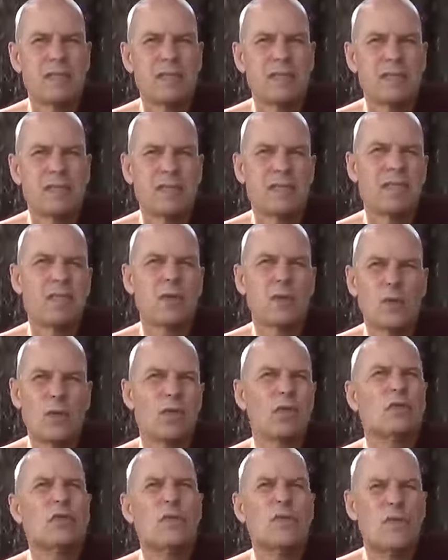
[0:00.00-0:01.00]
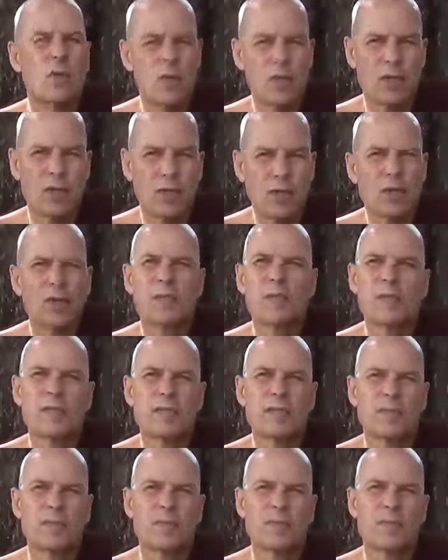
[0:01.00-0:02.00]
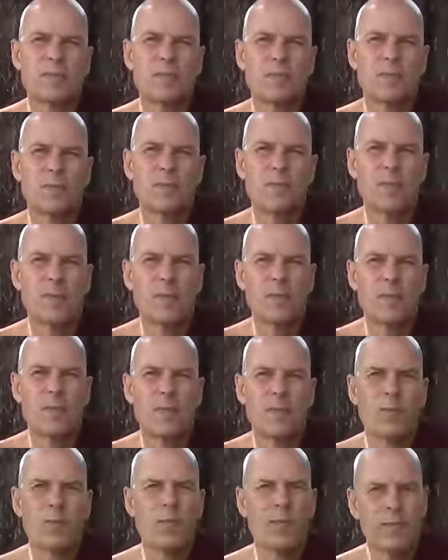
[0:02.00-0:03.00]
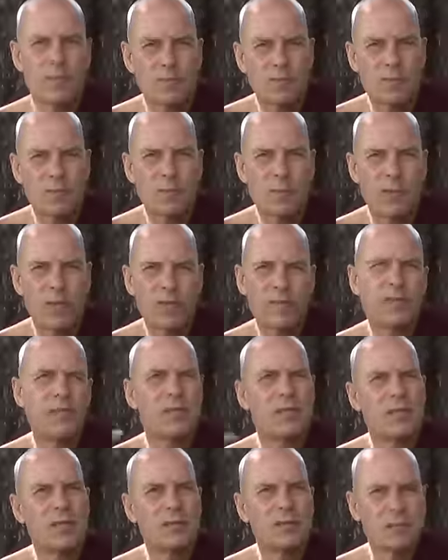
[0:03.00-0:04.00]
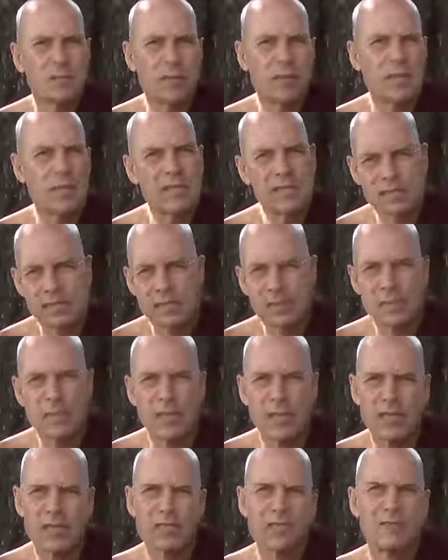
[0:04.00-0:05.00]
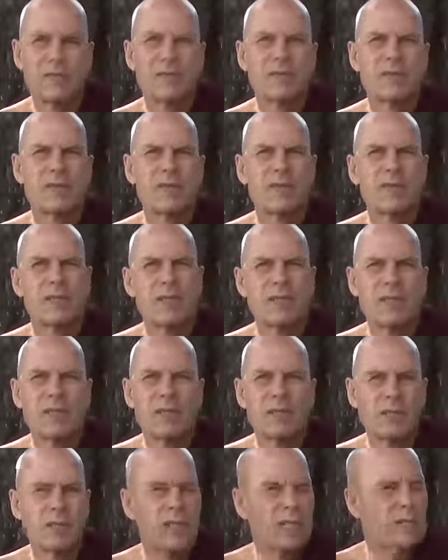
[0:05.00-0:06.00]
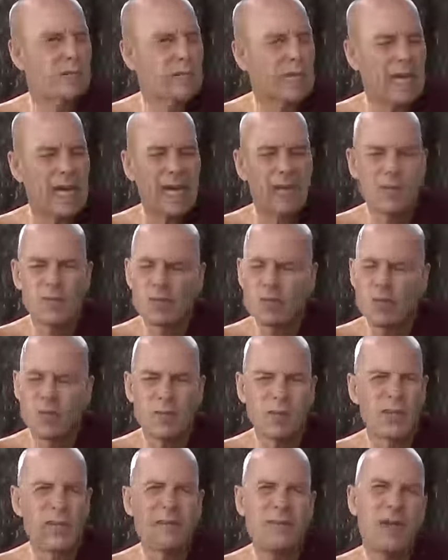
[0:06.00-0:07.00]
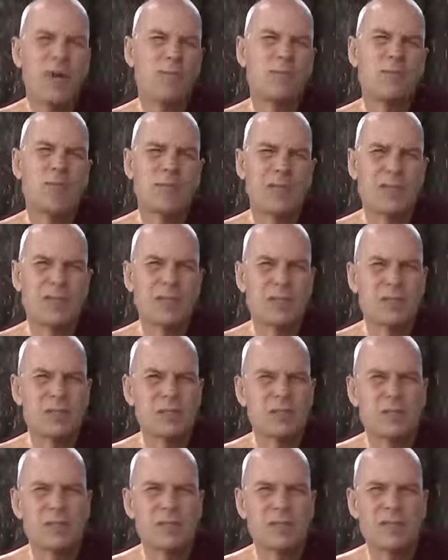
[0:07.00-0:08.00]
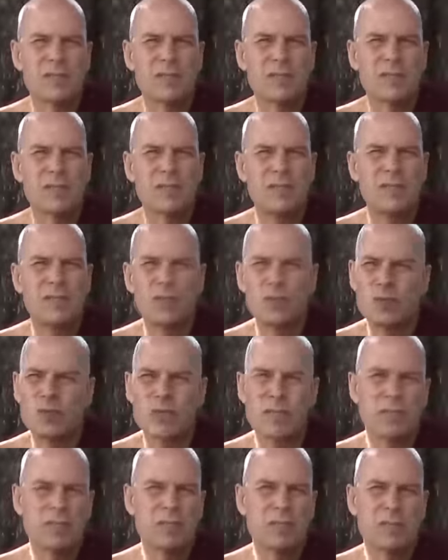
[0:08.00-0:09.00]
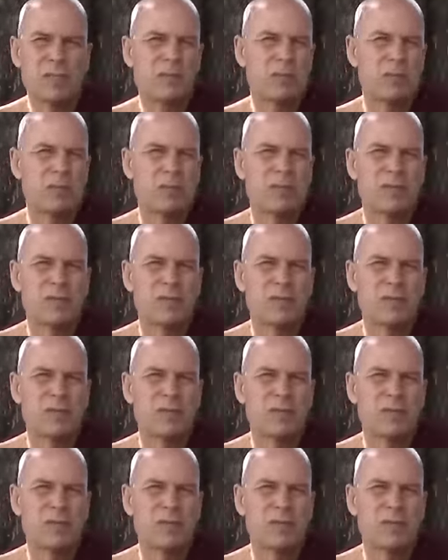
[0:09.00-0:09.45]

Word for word: than the world you fall in love with. Whether it's a body, somebody else's body, whether it's a house or whatever object it is, physical or mental.